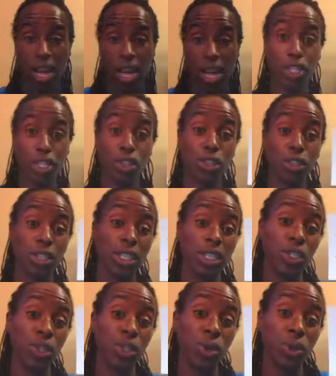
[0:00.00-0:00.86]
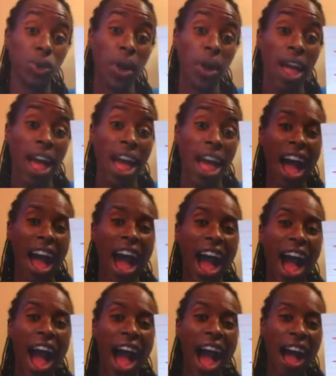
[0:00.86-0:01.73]
has turned into
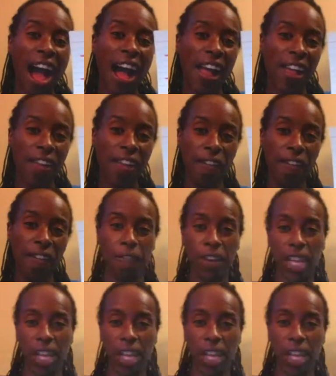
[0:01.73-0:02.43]
I've.